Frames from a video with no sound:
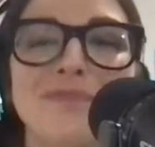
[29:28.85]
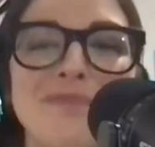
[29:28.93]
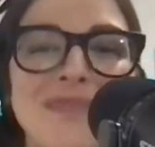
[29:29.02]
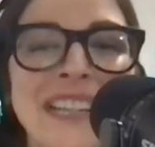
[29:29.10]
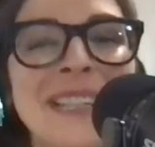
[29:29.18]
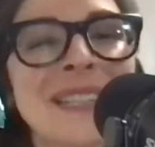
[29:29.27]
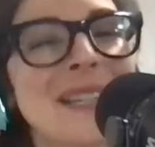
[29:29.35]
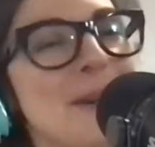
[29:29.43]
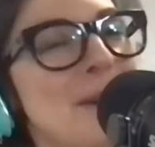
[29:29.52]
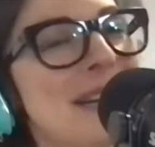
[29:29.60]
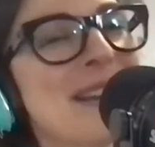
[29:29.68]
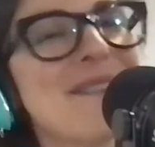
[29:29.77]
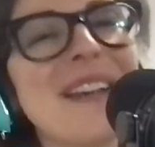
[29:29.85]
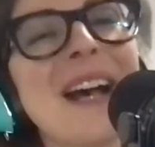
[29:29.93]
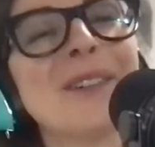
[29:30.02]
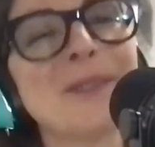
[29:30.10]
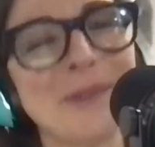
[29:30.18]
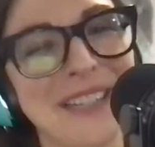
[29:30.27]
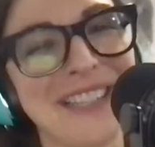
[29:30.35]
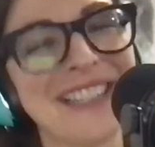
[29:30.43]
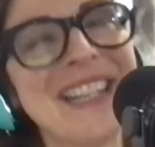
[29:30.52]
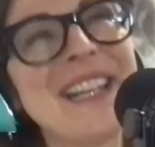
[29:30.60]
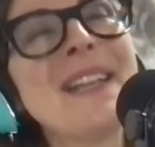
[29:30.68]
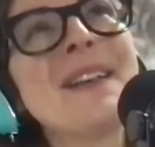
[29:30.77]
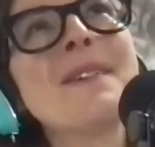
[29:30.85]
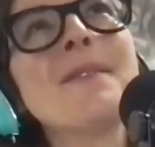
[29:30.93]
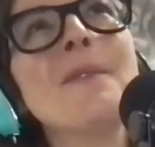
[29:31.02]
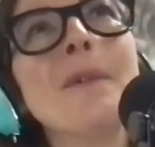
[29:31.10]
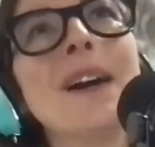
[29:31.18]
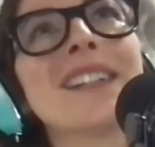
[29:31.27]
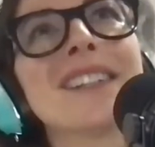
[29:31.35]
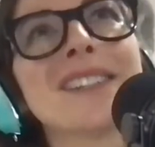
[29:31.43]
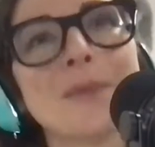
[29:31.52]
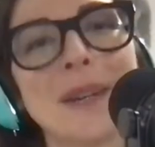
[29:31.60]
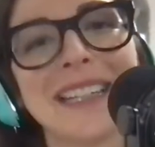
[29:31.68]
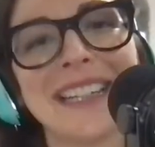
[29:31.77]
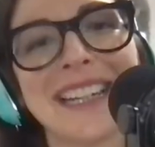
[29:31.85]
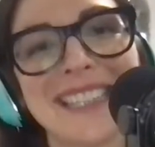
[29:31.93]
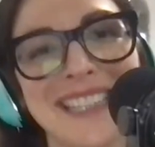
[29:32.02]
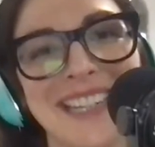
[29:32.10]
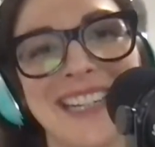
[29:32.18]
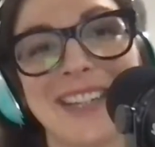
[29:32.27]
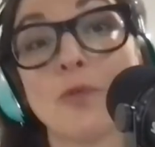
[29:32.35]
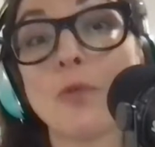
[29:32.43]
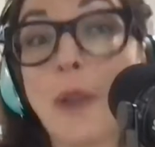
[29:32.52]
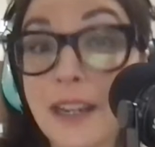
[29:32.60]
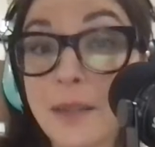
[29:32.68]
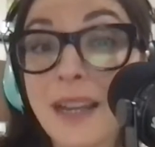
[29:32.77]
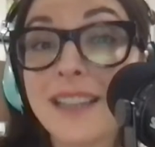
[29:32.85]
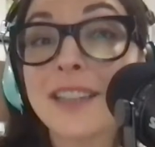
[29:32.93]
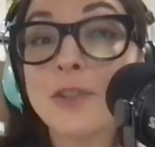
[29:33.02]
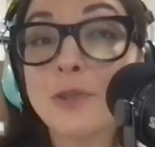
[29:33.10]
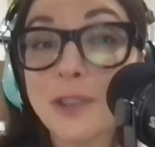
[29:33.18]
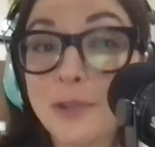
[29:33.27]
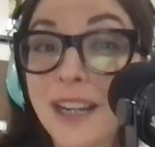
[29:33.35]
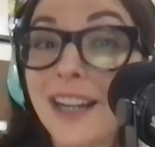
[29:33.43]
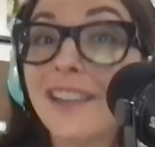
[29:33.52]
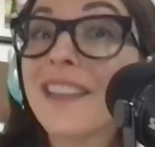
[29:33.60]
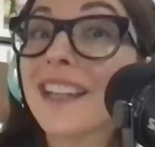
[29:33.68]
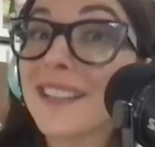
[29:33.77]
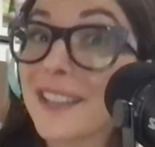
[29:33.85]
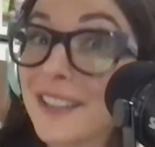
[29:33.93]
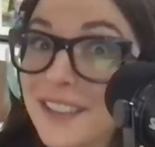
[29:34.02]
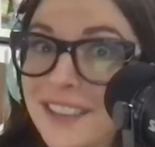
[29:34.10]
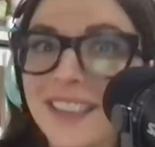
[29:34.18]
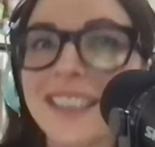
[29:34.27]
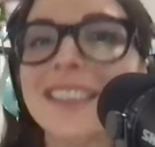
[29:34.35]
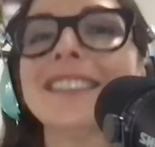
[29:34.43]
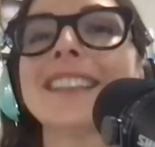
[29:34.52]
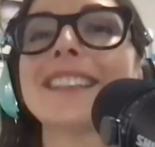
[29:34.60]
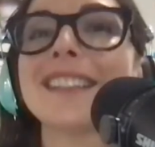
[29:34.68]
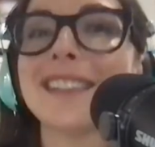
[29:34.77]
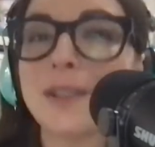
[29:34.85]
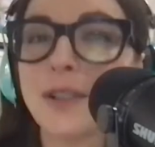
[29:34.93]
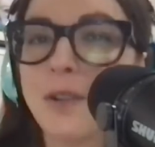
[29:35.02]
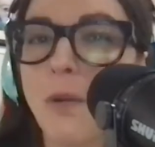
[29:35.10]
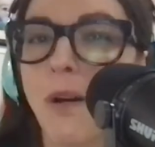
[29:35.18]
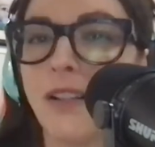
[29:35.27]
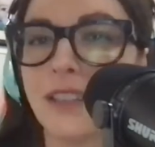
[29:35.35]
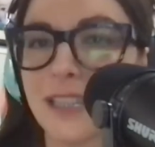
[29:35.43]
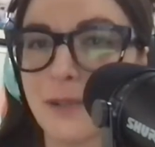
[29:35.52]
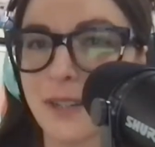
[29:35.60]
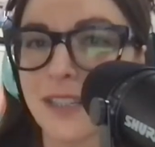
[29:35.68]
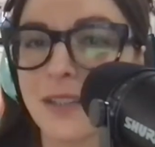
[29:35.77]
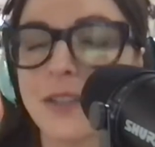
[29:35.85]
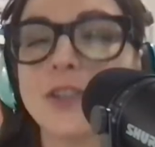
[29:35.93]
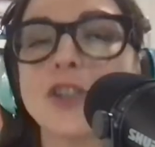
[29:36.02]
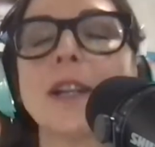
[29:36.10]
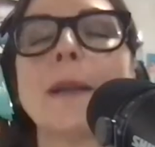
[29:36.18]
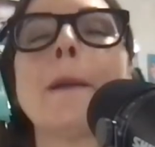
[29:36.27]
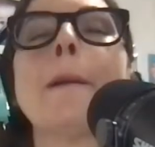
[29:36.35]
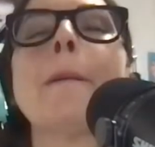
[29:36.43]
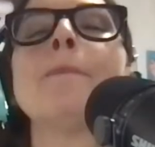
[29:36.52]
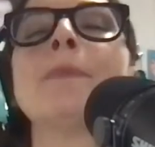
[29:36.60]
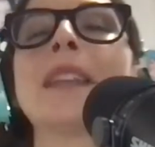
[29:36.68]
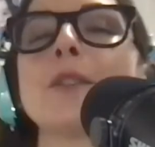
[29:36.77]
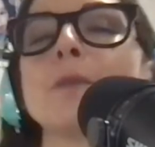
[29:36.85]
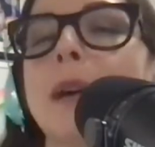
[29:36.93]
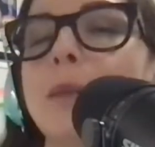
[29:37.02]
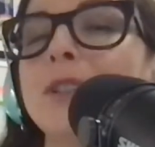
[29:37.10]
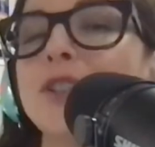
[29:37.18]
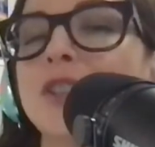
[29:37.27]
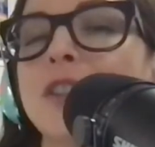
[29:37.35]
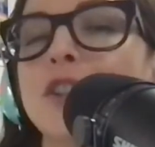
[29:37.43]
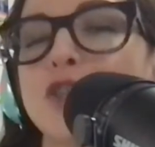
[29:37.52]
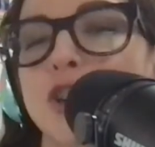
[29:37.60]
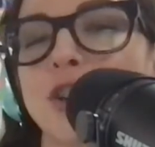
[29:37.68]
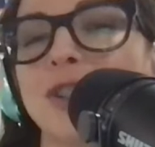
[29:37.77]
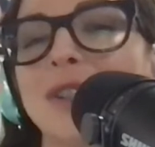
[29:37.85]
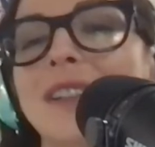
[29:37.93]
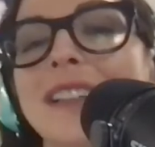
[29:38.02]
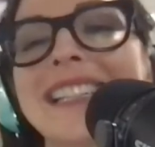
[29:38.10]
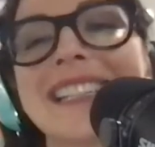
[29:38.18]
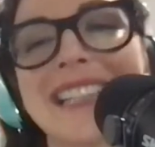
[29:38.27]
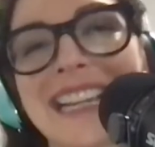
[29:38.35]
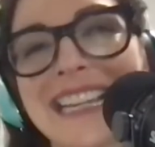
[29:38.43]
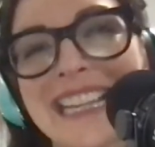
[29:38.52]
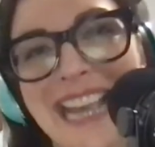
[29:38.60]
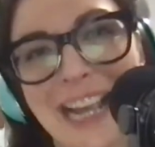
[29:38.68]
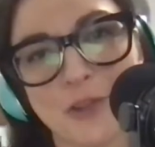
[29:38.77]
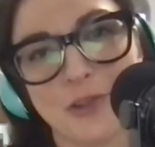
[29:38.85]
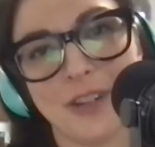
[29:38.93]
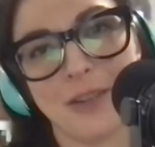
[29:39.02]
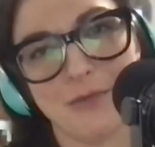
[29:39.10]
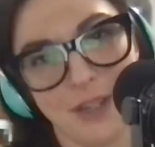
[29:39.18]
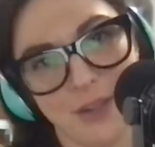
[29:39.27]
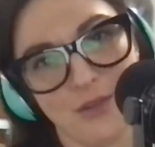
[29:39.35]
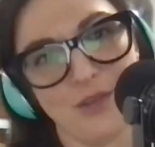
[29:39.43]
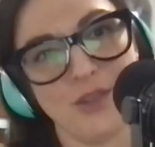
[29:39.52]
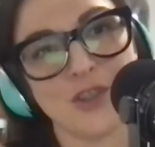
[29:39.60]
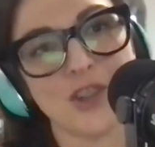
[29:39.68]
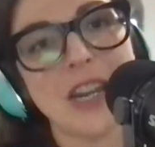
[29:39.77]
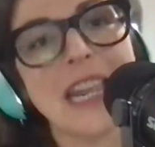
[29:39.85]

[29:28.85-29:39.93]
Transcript: And so what I found was one 2019 randomized control trial. That's good. At least it's good quality research. It was published in the journal Psychiatric Research.